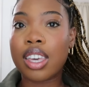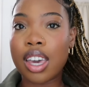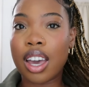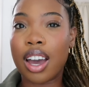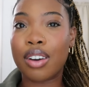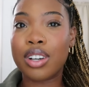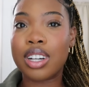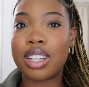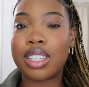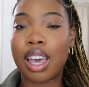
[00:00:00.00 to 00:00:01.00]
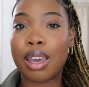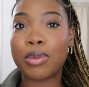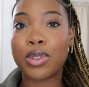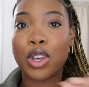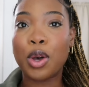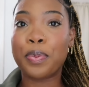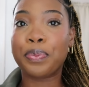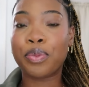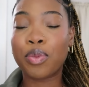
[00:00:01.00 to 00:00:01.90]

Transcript: yeah around that time so